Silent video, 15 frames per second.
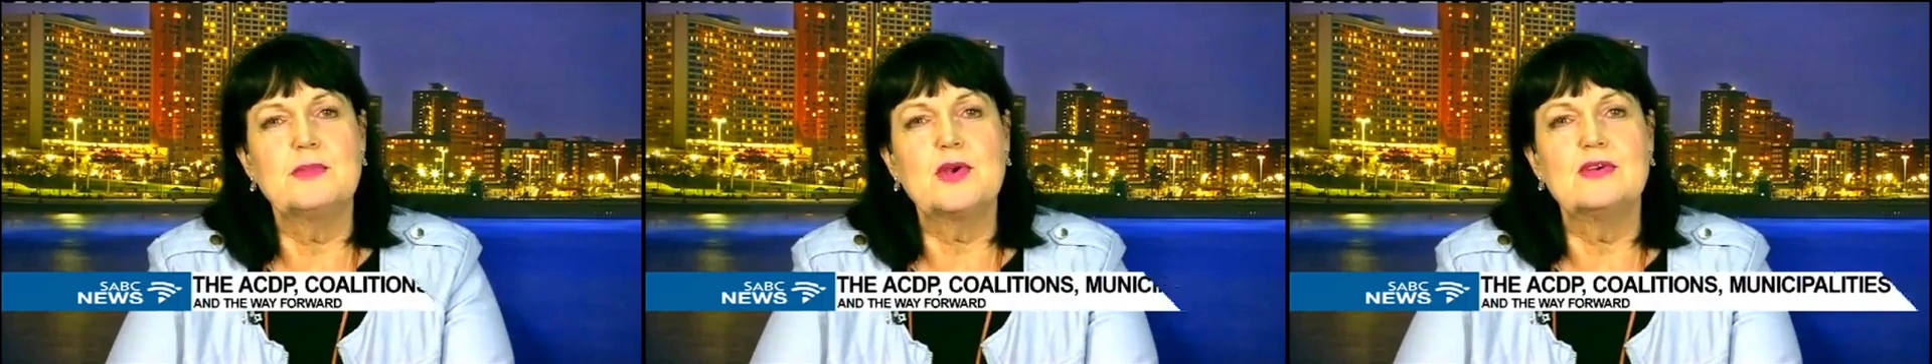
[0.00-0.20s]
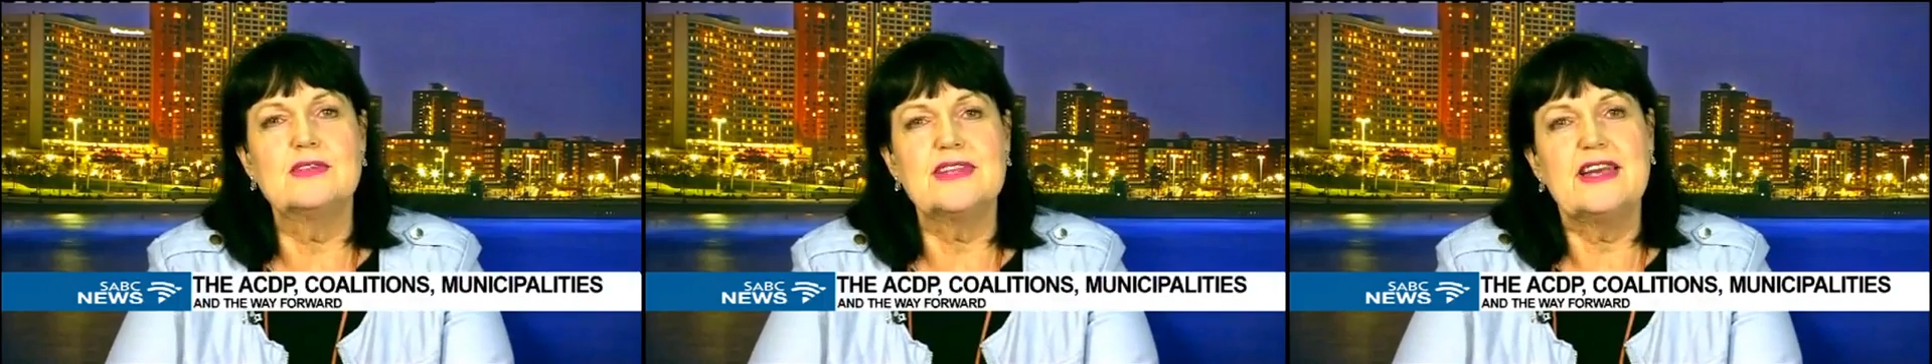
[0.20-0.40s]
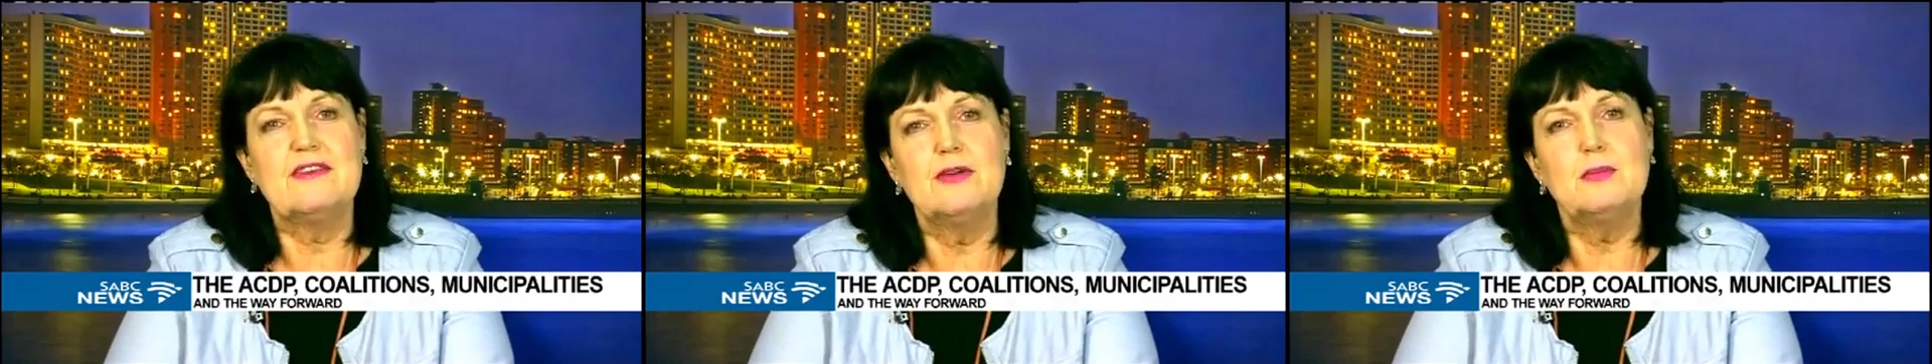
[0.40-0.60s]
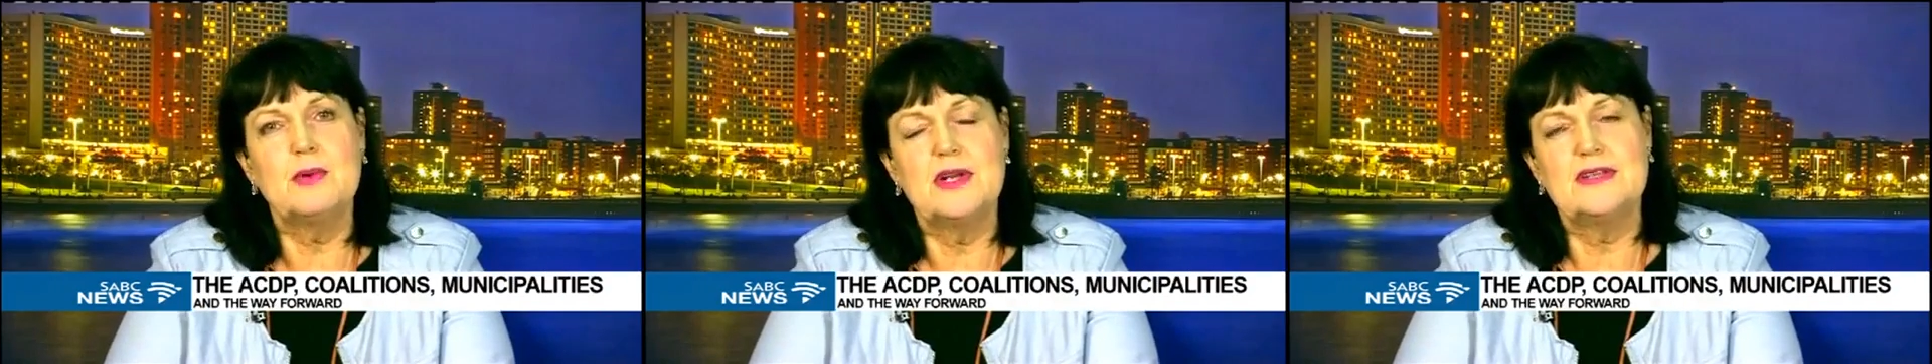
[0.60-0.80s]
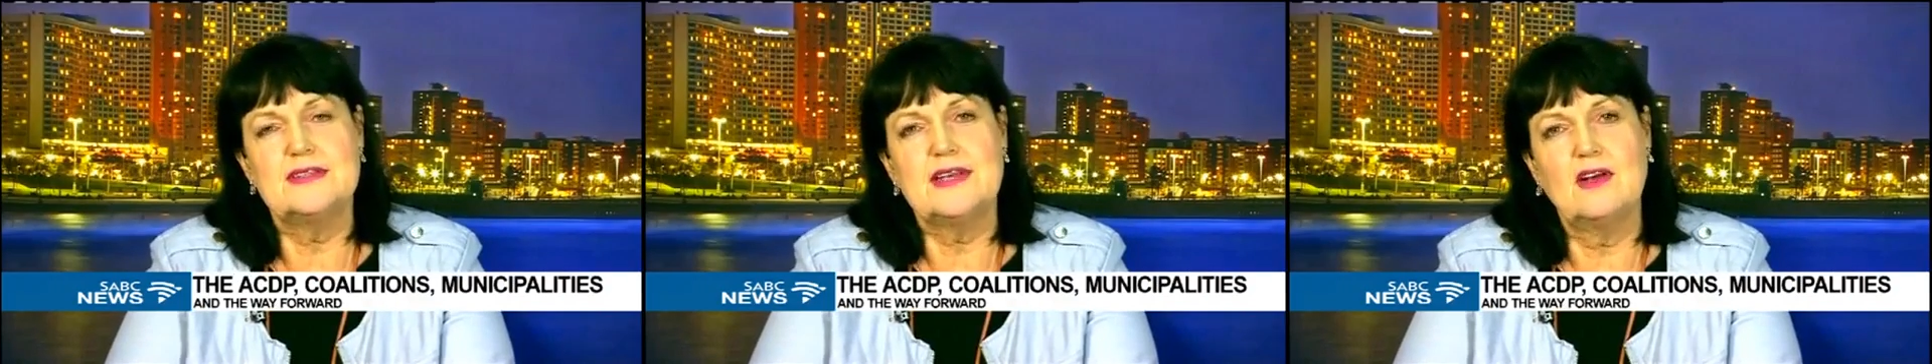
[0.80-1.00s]
because
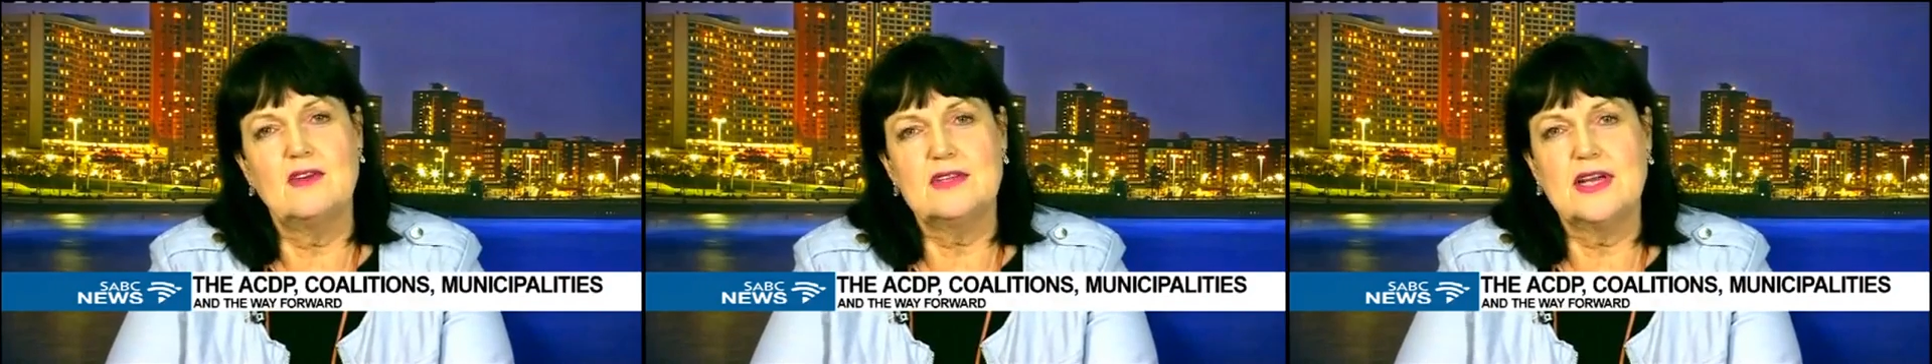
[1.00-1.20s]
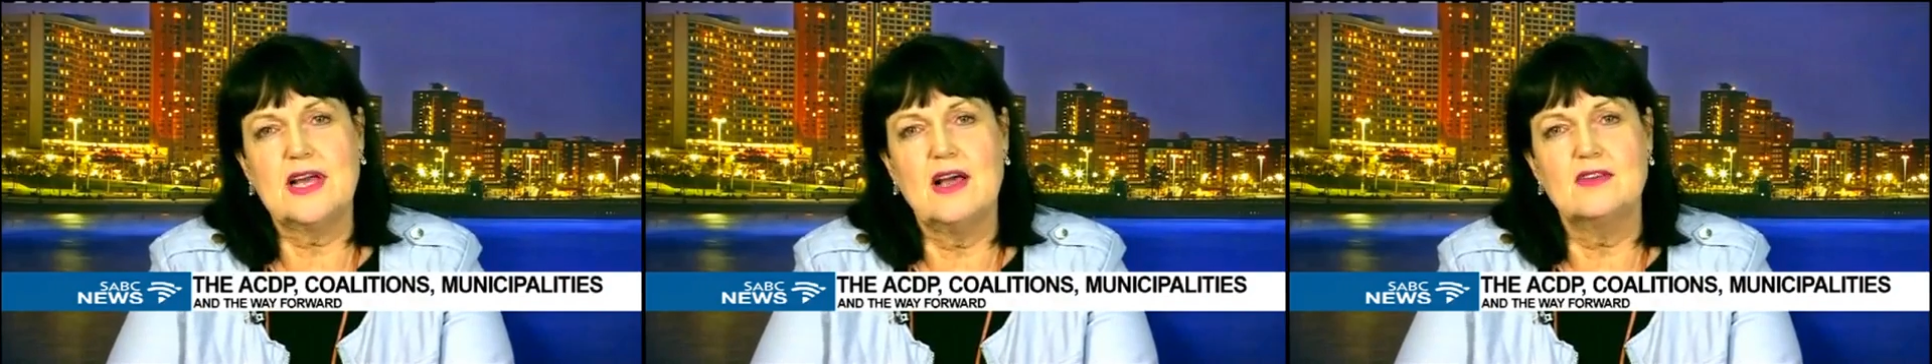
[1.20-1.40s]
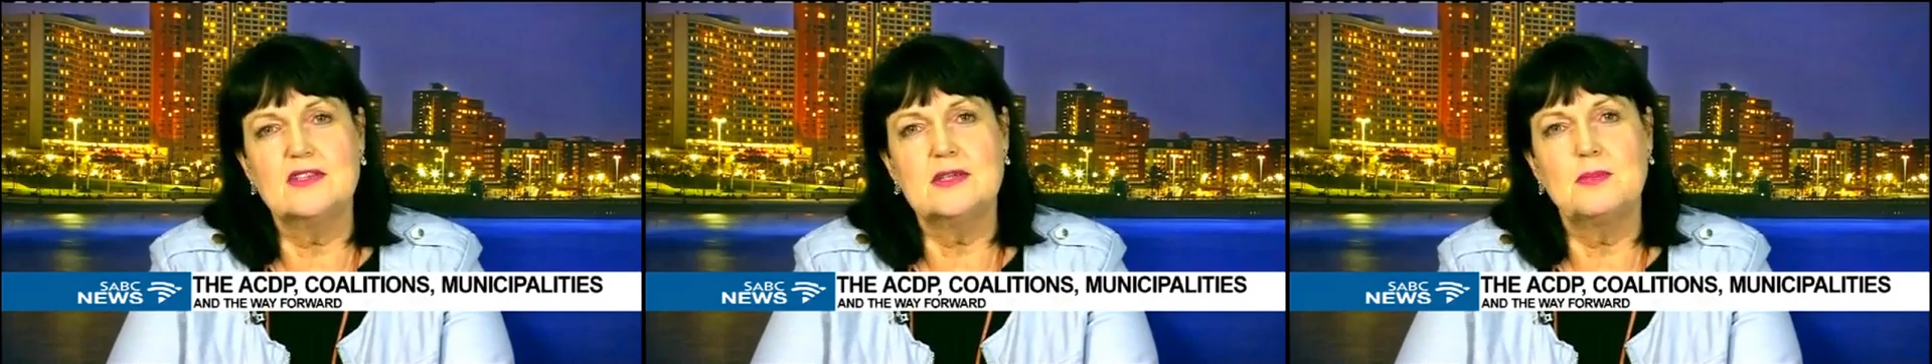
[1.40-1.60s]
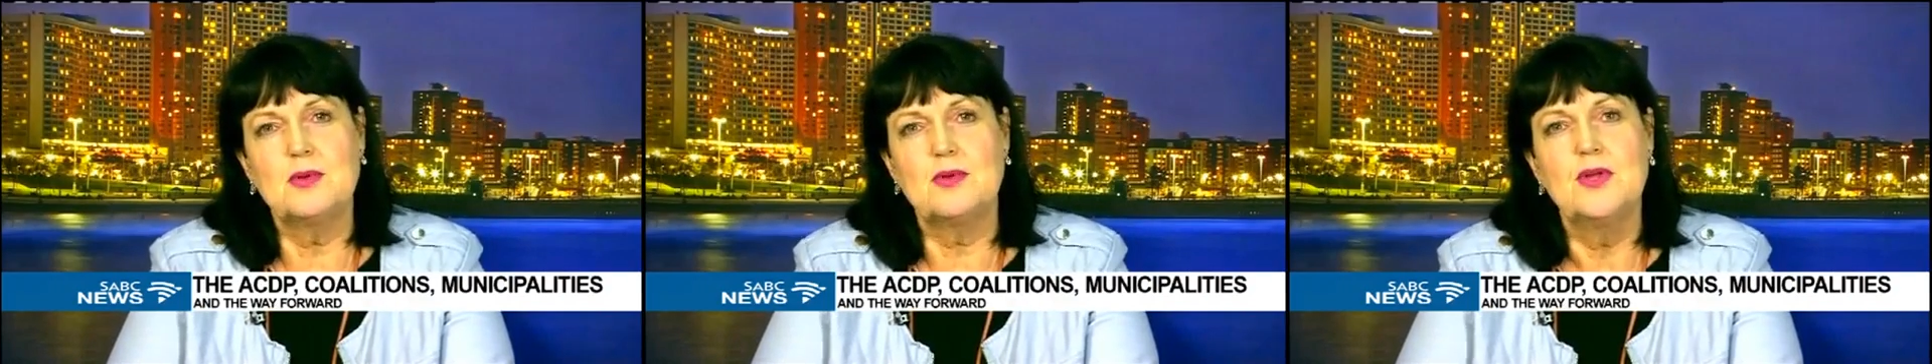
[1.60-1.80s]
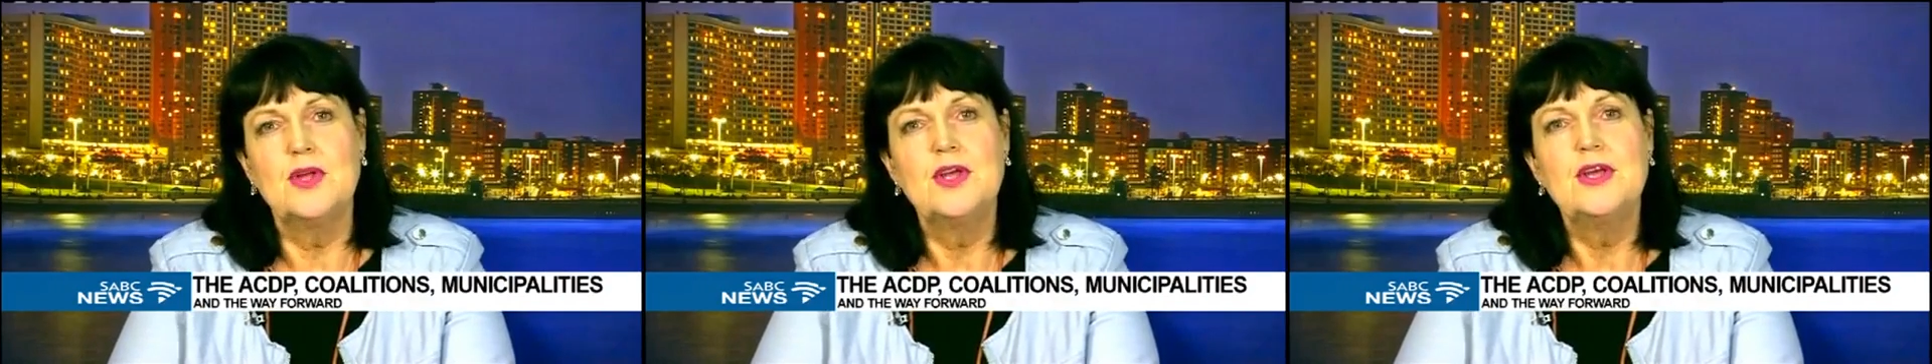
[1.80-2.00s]
everybody's held
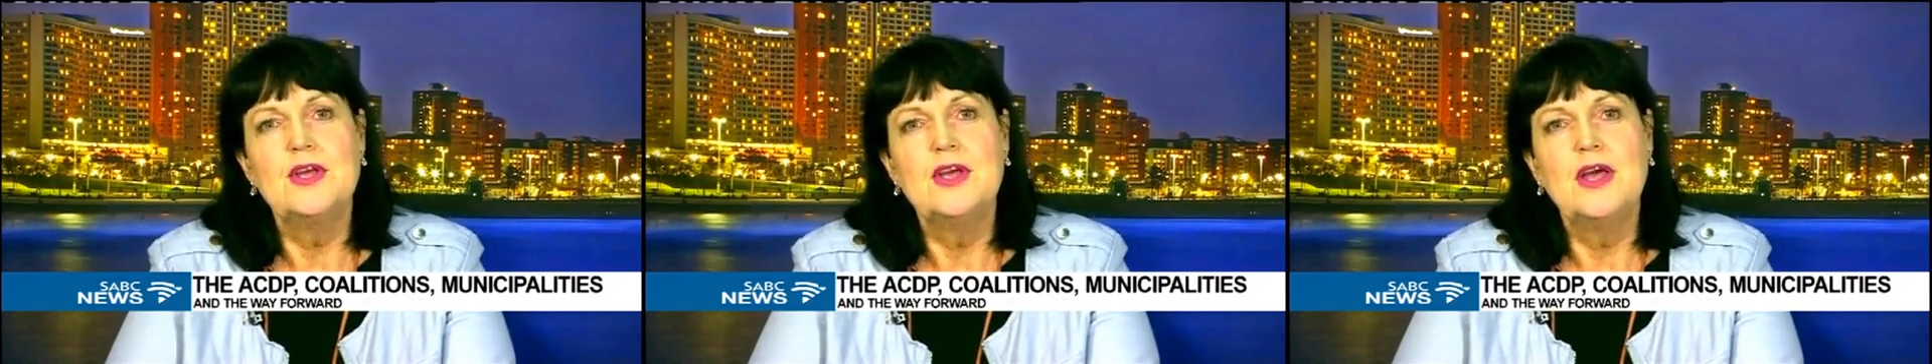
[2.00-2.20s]
accountable.